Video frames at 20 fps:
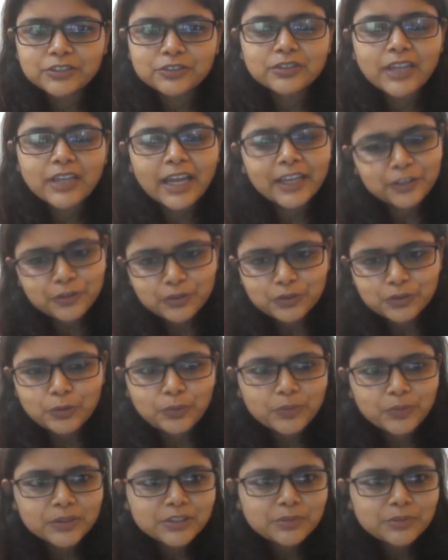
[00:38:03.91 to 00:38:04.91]
So thank you
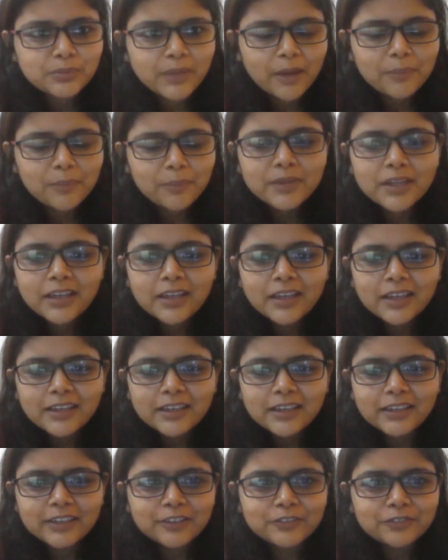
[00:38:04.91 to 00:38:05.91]
so much, ma'am,
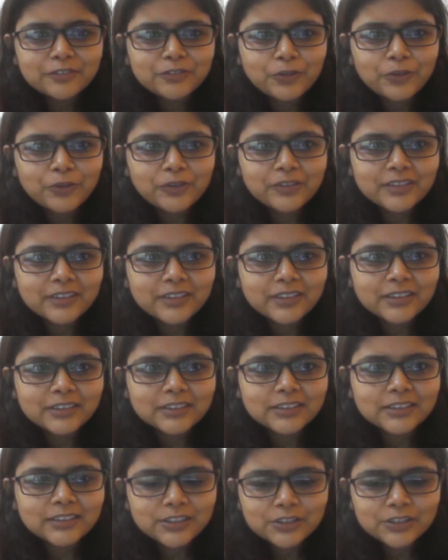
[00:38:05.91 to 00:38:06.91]

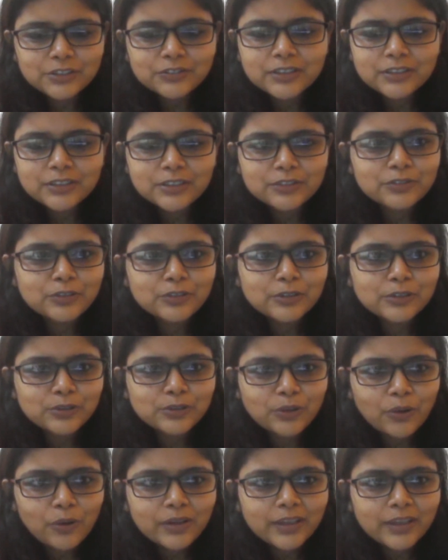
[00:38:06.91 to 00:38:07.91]
for such a wonderful
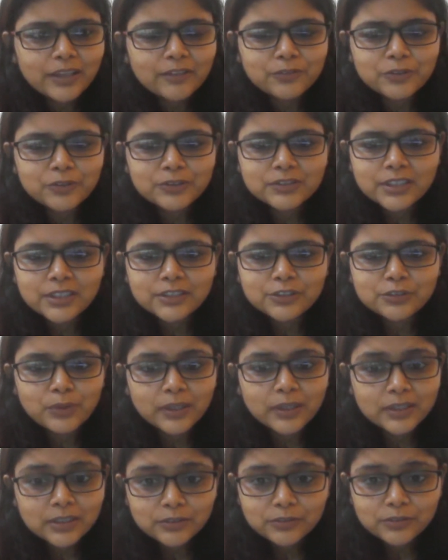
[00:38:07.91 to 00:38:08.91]
talk and for such
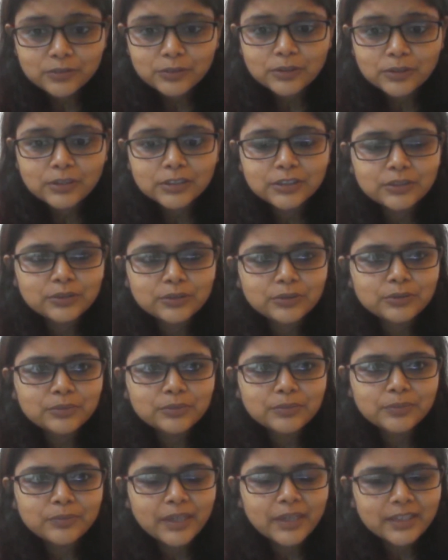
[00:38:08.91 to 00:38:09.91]
wonderful, you know,
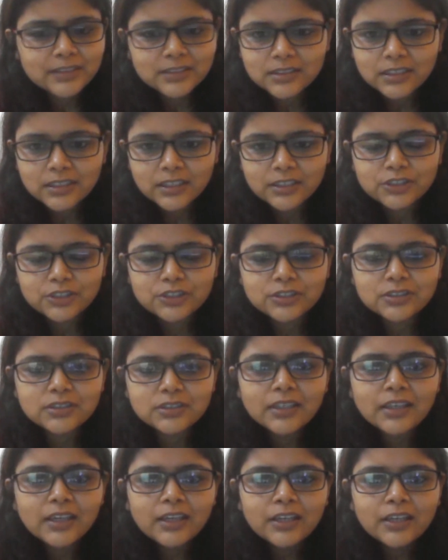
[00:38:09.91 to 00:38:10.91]
presentation.
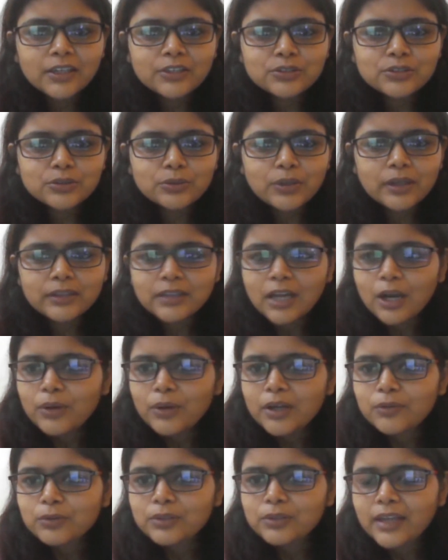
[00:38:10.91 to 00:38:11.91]
So now
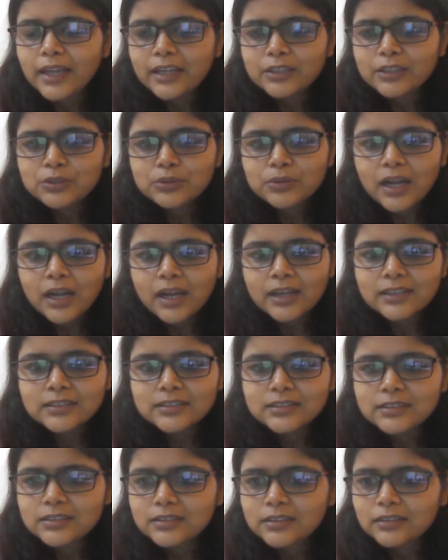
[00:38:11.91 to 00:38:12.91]
I would like to
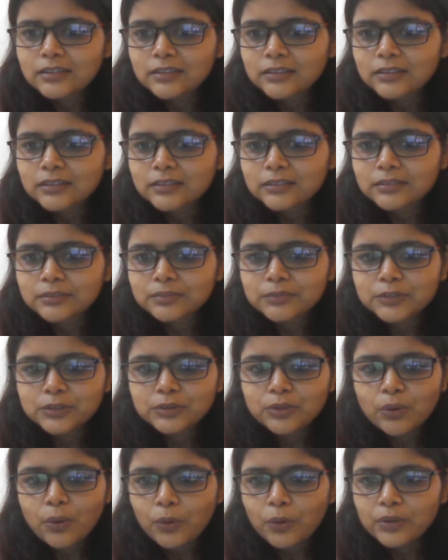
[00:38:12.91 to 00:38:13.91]
ask to
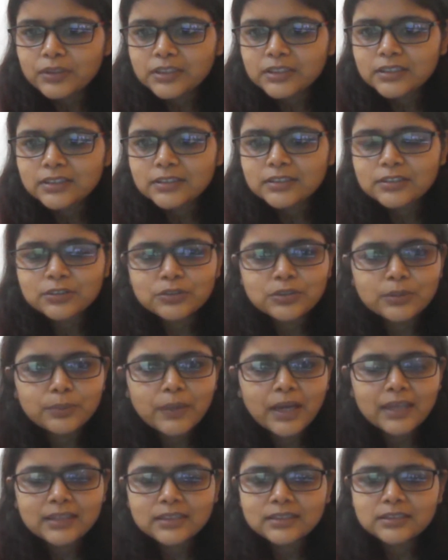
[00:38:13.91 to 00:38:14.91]
the audience, to the
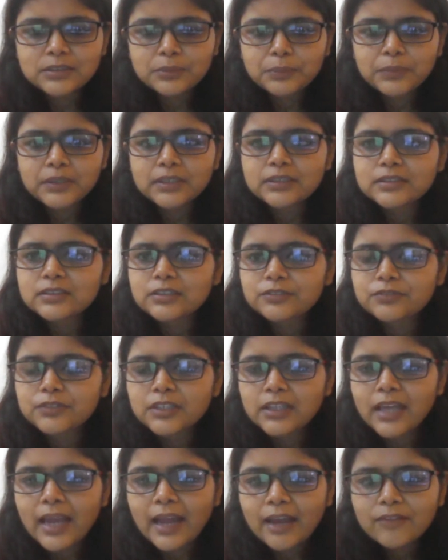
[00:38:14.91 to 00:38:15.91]
participants, if
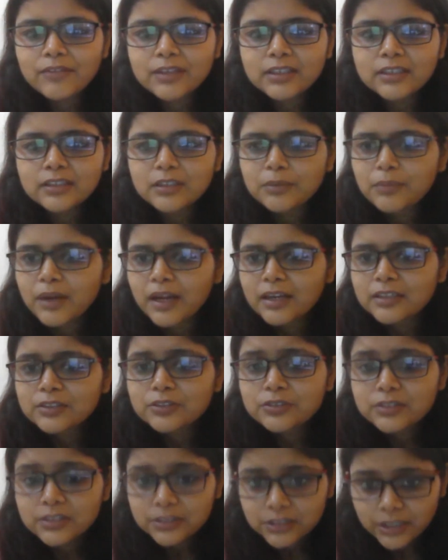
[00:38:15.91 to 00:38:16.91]
they have any
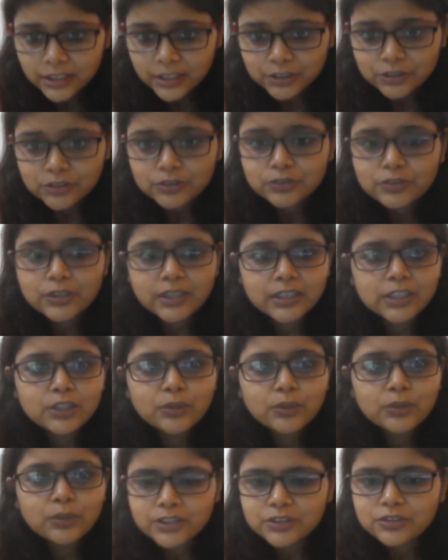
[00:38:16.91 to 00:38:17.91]
remarks or suggestions or any
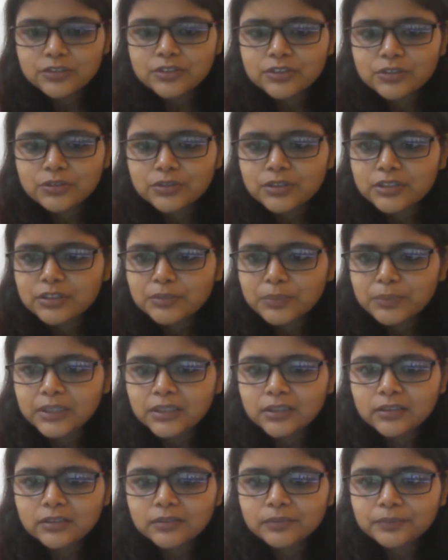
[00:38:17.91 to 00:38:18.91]
questions to the
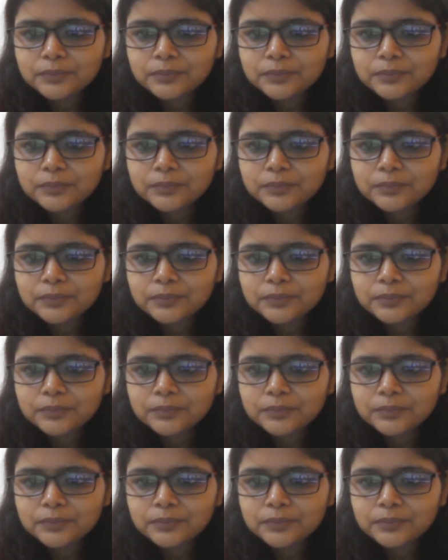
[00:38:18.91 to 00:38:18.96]
speaker.